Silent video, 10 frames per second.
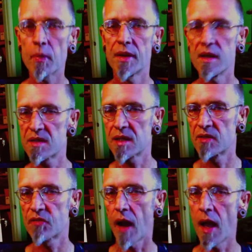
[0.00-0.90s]
these
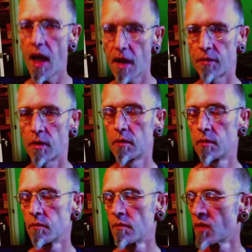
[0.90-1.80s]
things forever.
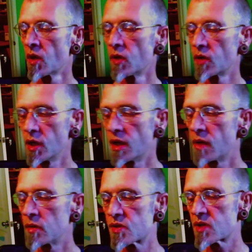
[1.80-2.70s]
You know,
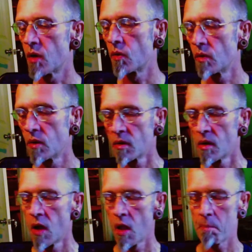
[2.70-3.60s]
so
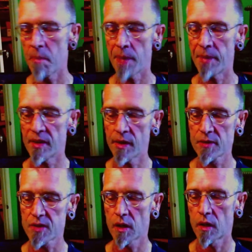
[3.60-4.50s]
maybe
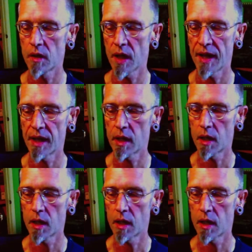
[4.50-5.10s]
those are like,